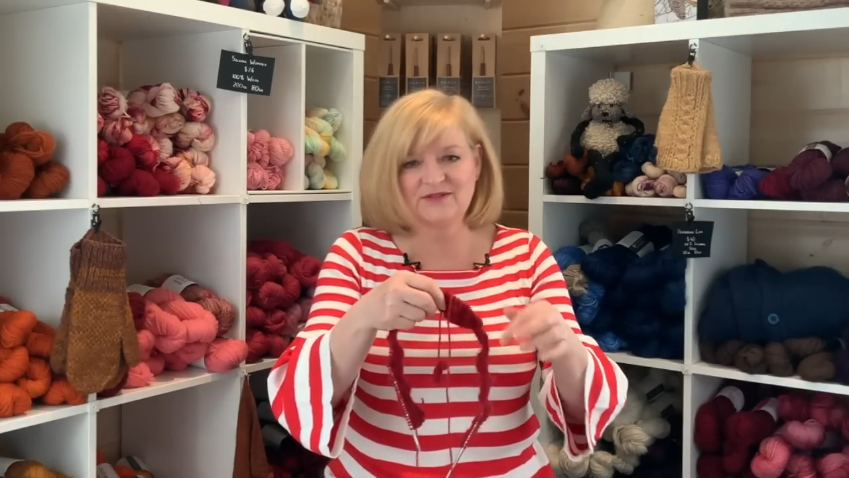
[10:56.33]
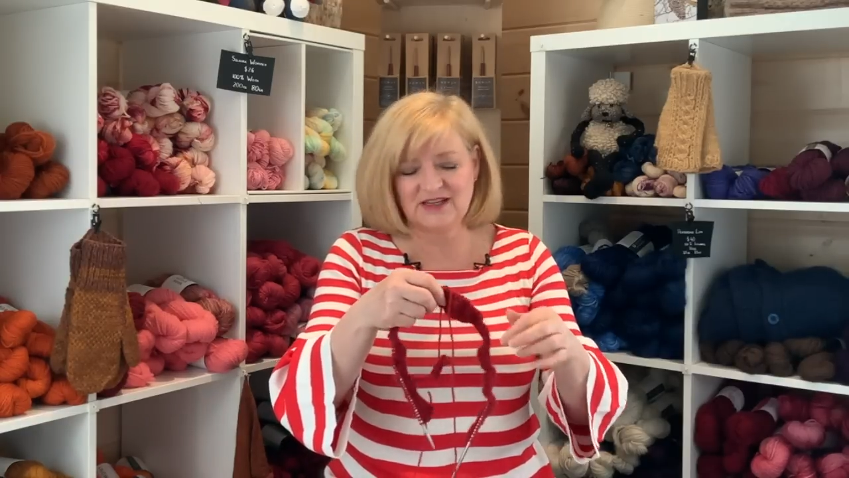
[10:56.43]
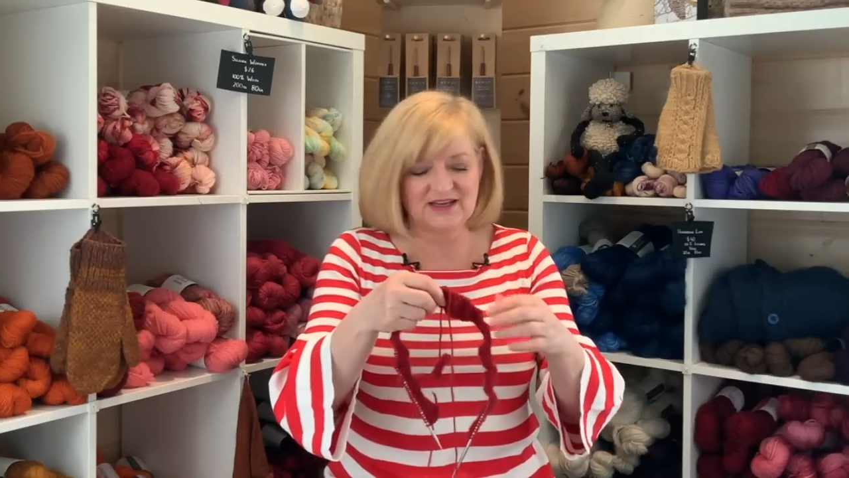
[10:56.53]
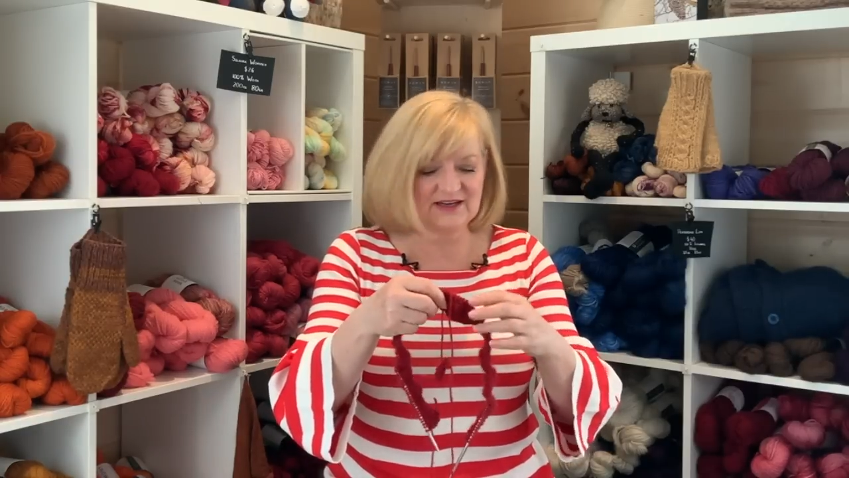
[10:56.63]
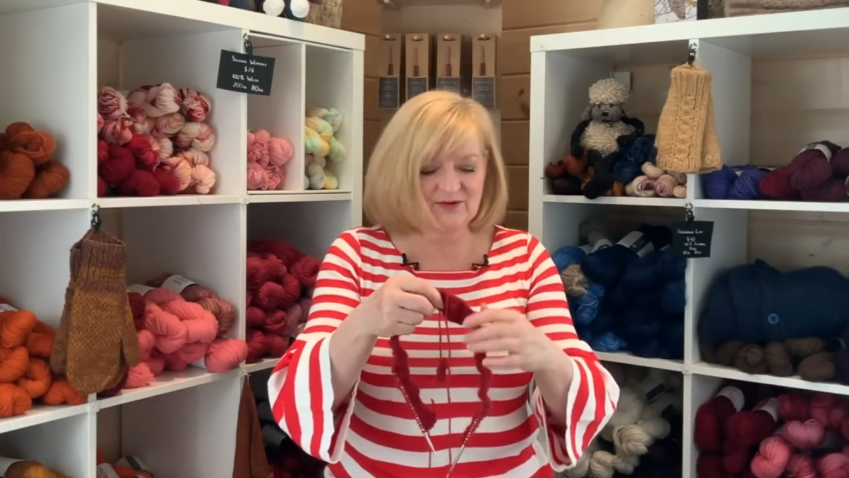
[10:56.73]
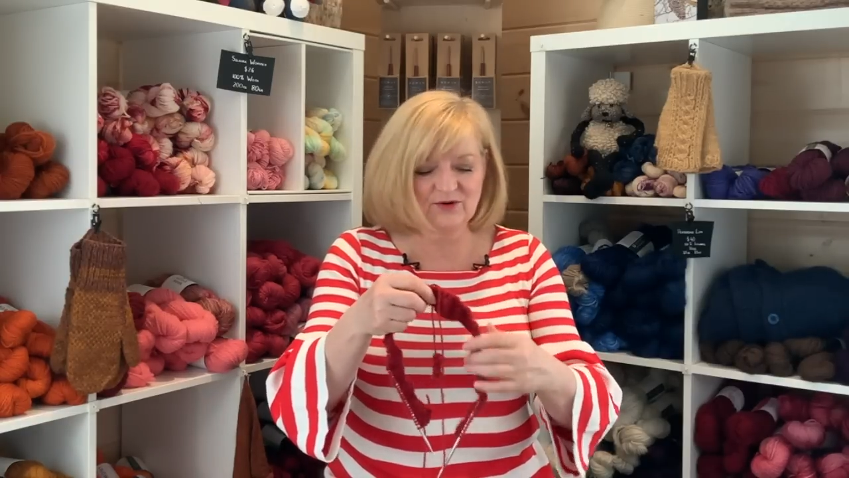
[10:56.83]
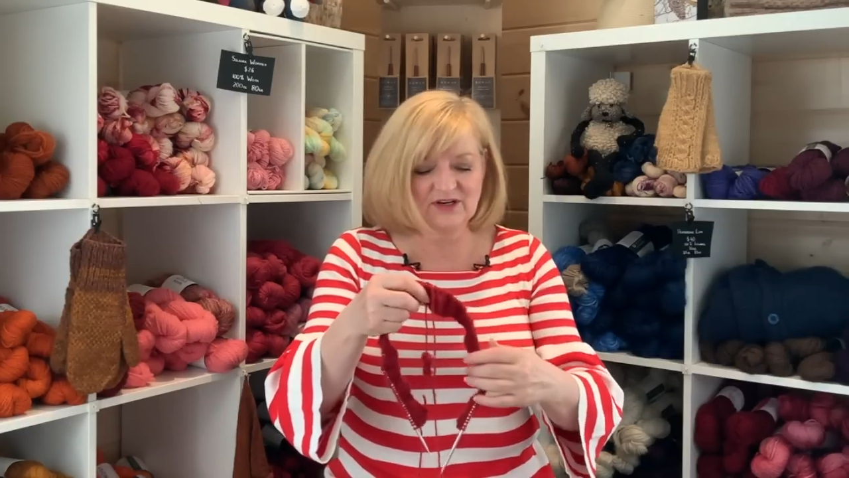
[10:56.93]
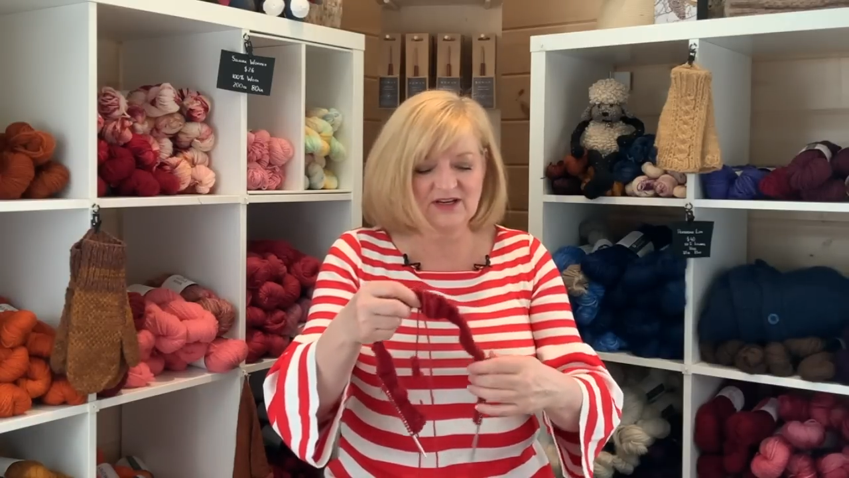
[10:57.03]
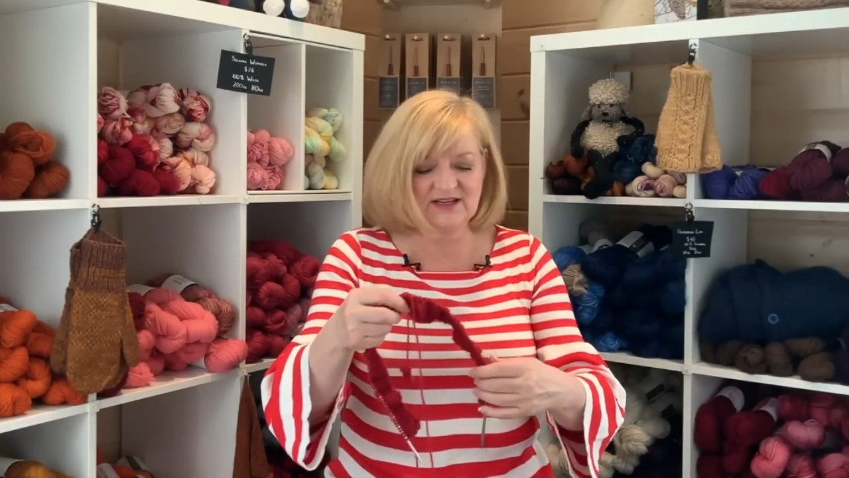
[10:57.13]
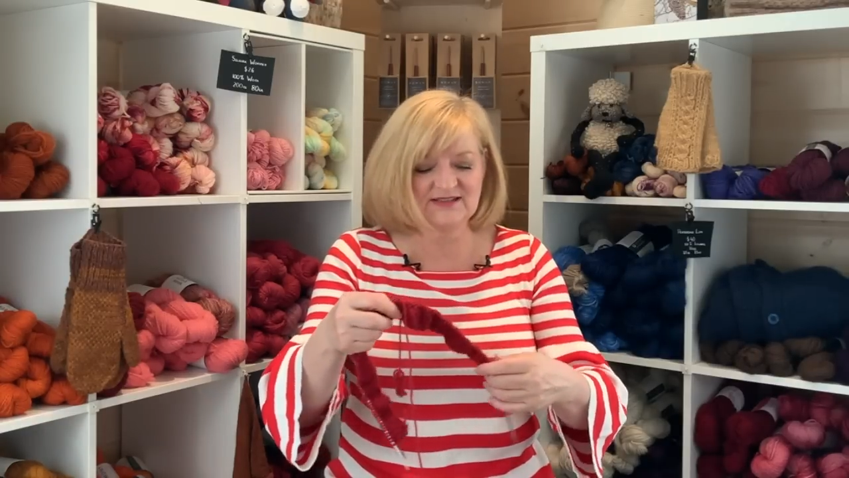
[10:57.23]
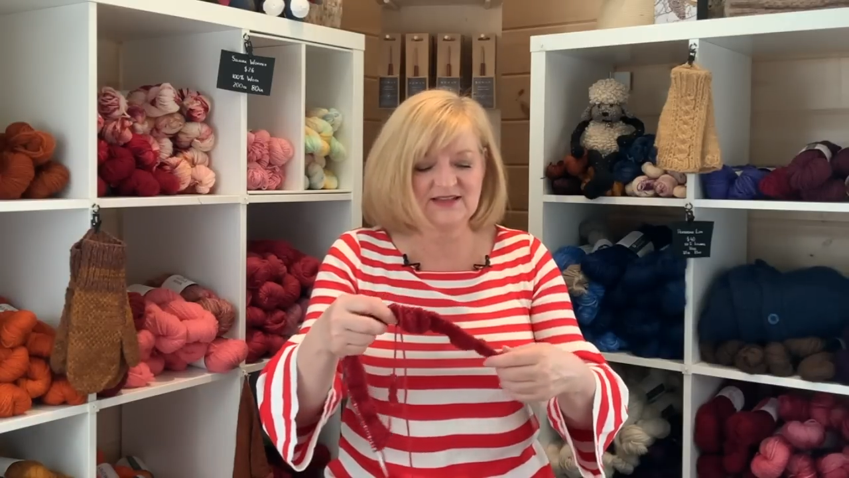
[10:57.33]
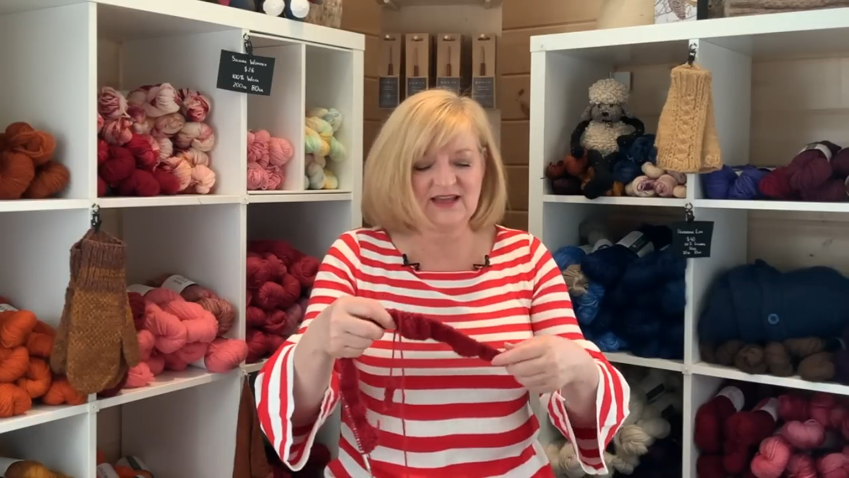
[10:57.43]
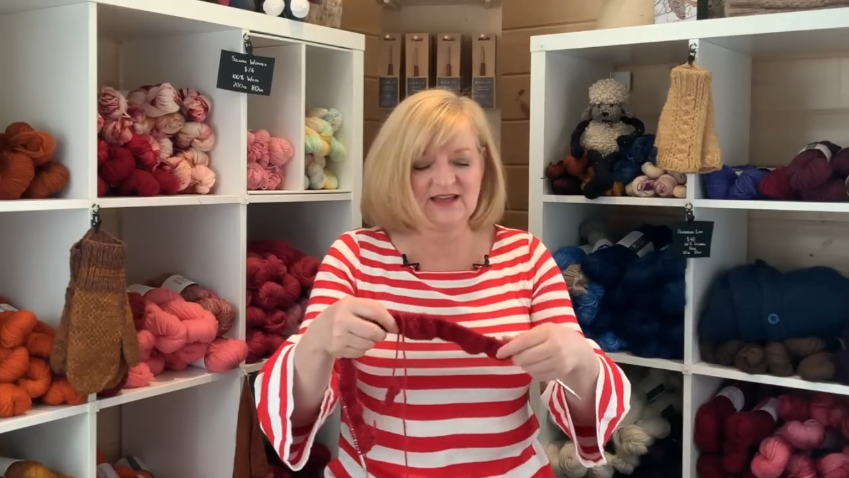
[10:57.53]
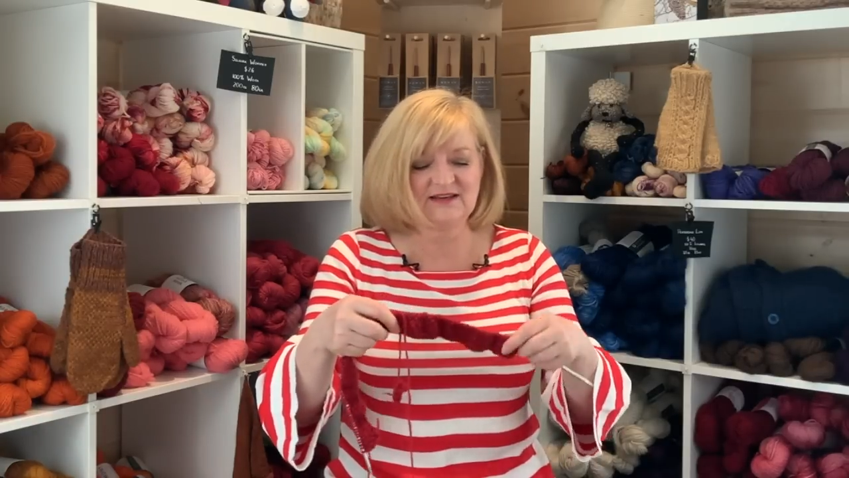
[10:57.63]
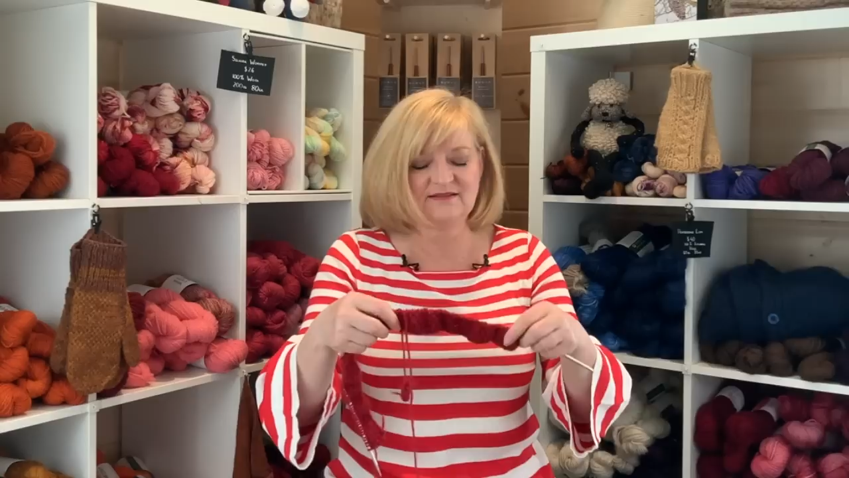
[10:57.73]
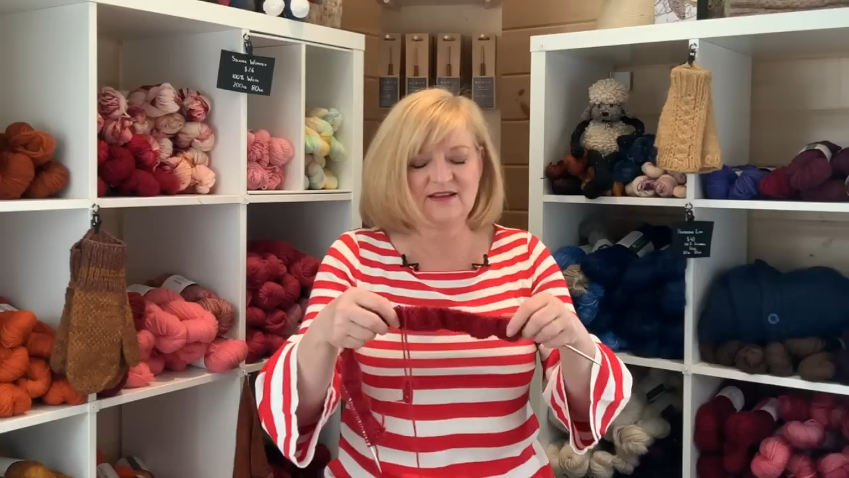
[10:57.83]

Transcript: to get it organized again,